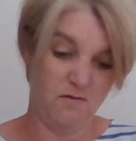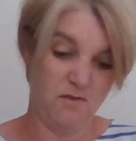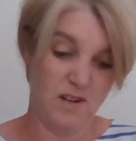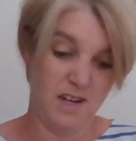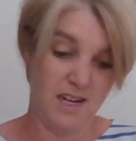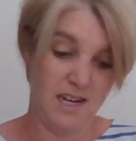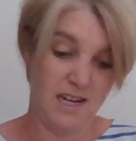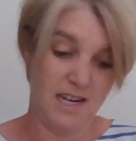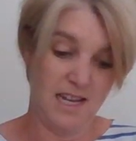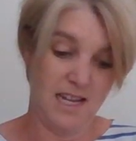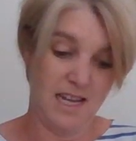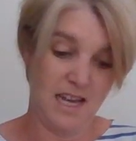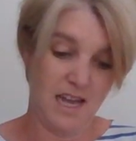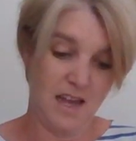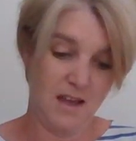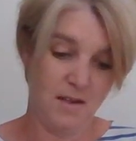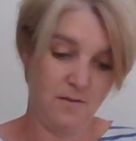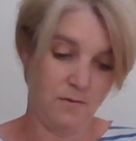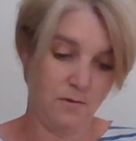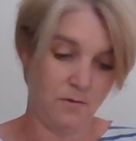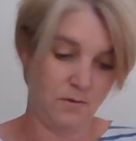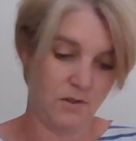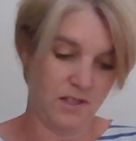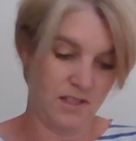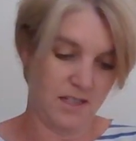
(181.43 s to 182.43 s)
really
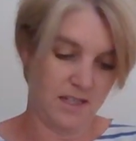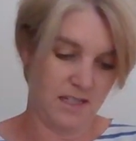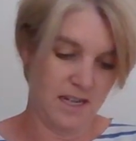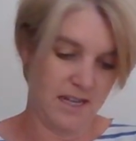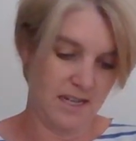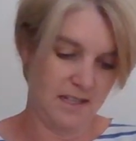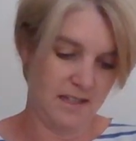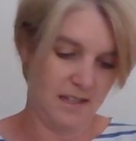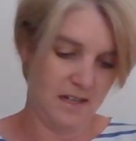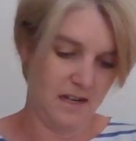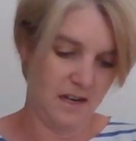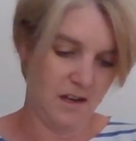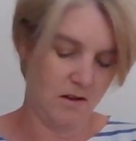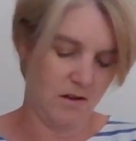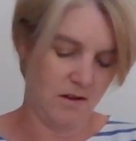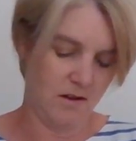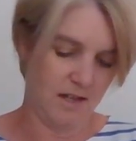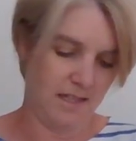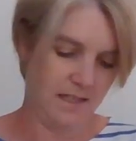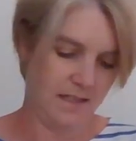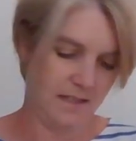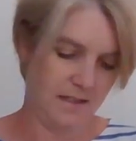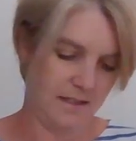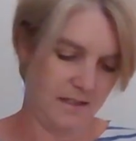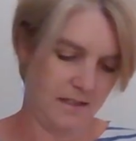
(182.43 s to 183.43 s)
careful to stay on the
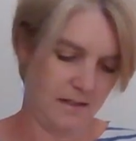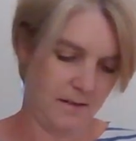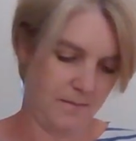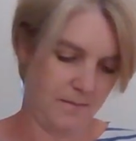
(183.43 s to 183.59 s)
lines.